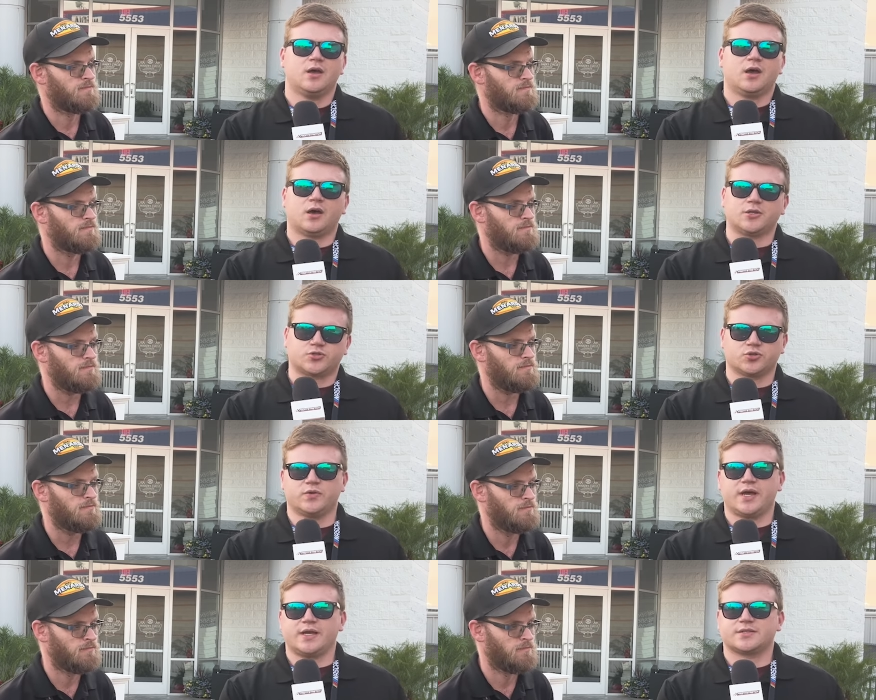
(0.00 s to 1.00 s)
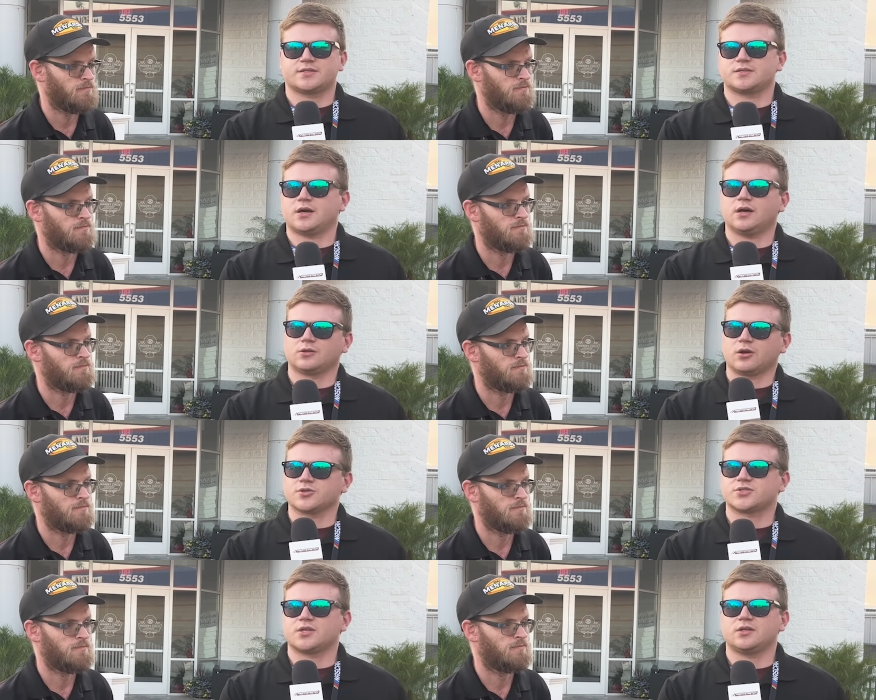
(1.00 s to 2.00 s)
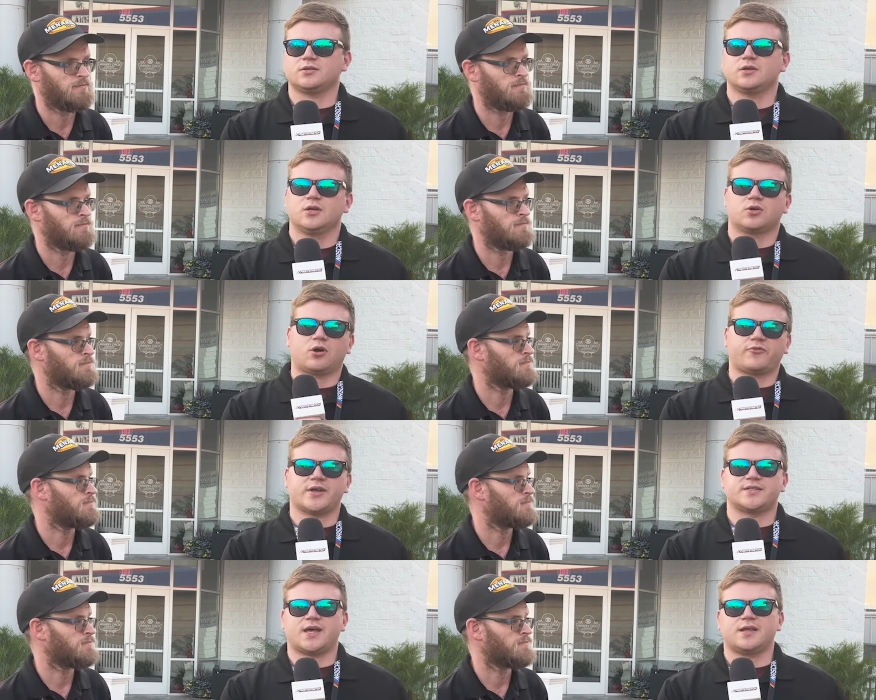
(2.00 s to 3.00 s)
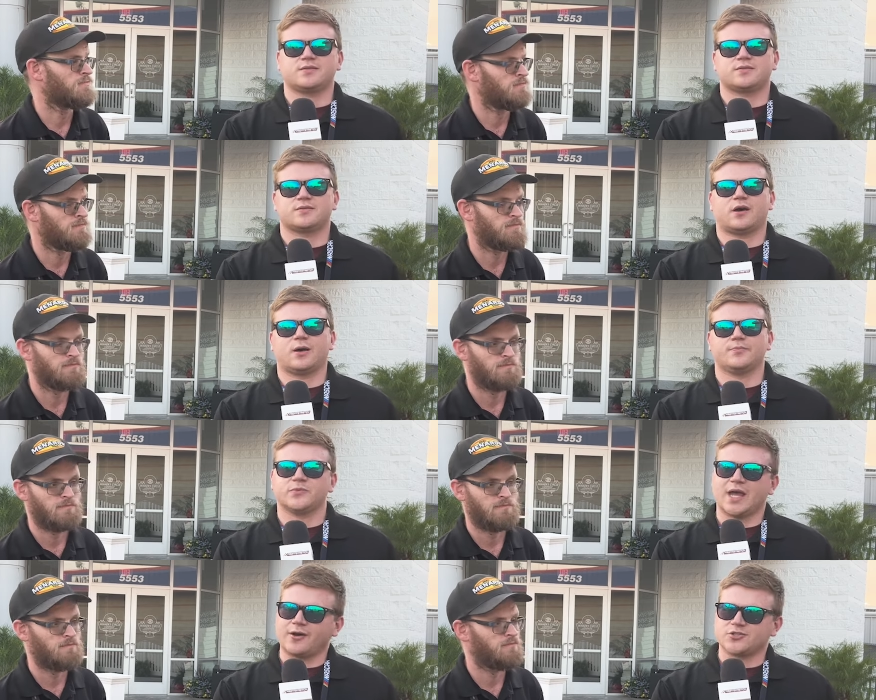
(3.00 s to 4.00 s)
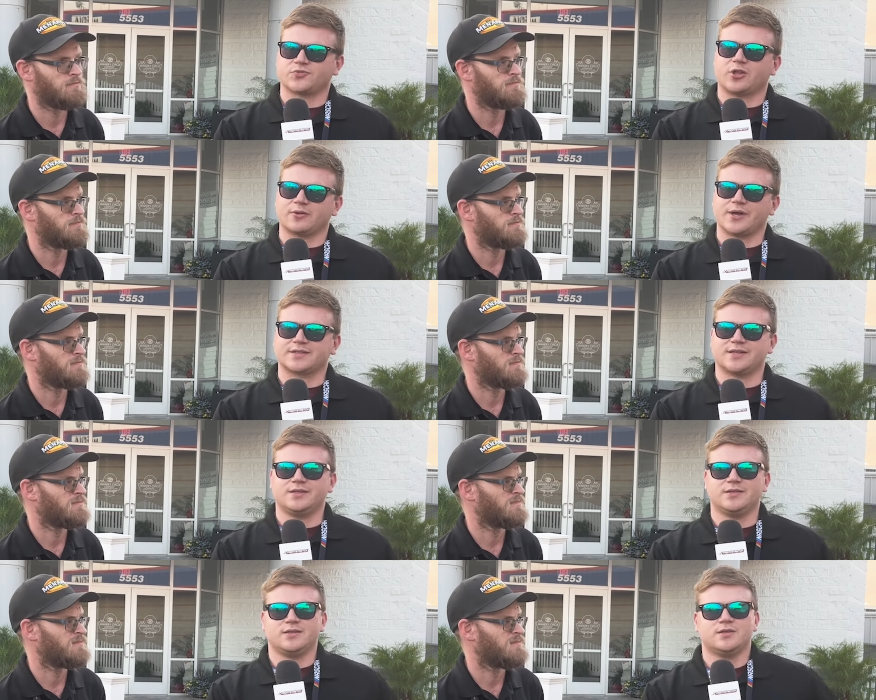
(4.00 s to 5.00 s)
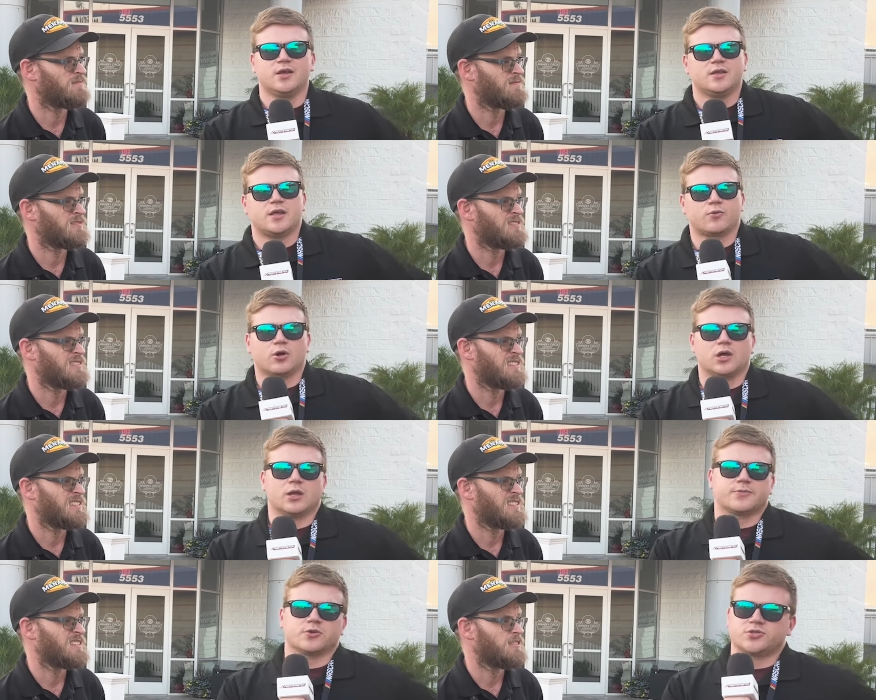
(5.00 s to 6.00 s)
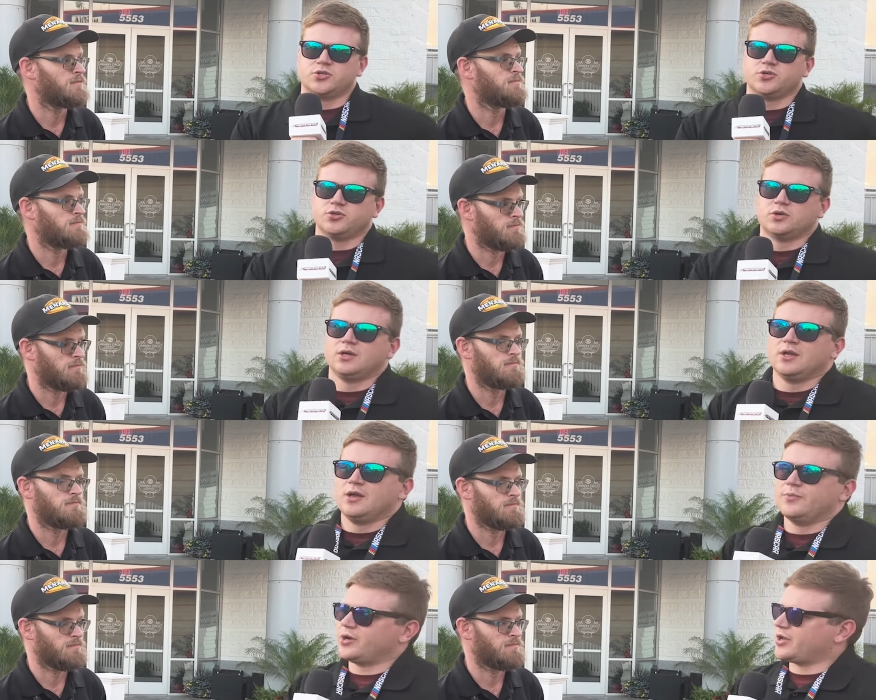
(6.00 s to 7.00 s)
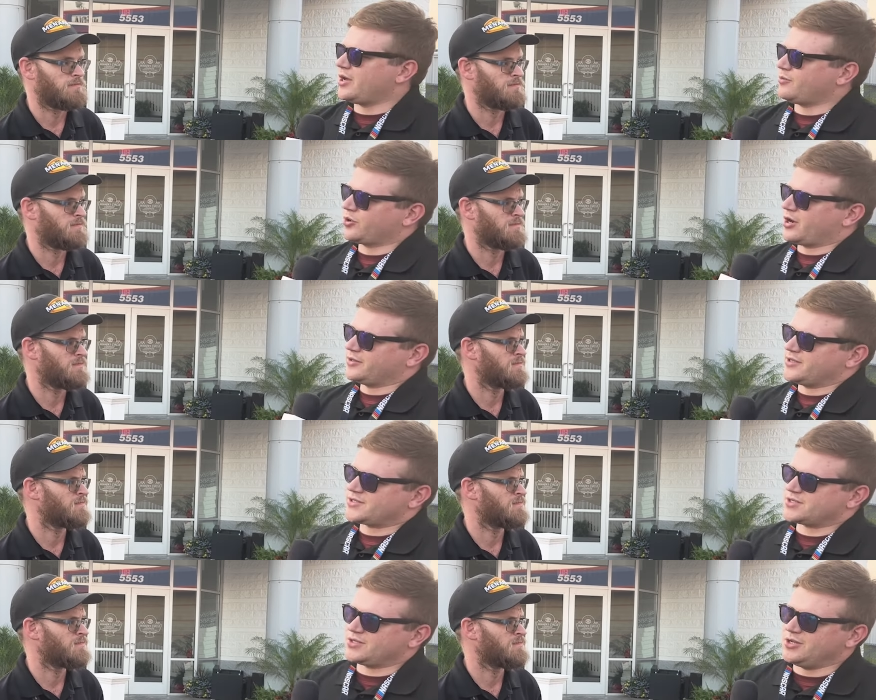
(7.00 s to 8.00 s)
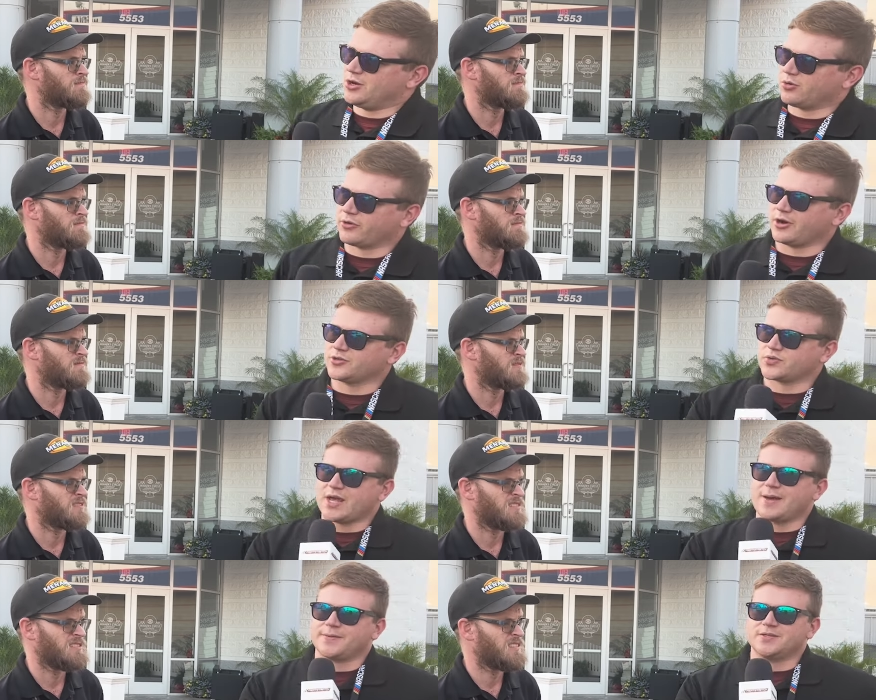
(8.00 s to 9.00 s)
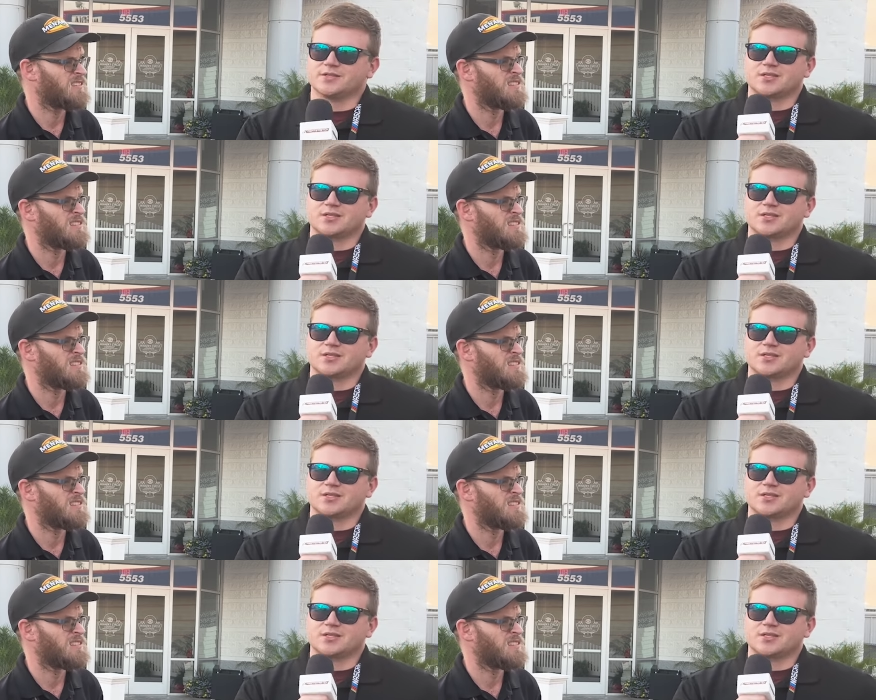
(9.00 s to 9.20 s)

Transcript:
Speaker 1: Uh, Truex, uh, Larson qualified 10th. Um, now he's flying back to Indy. They were all up there too. But uh, regardless, you know, regardless what happens, it's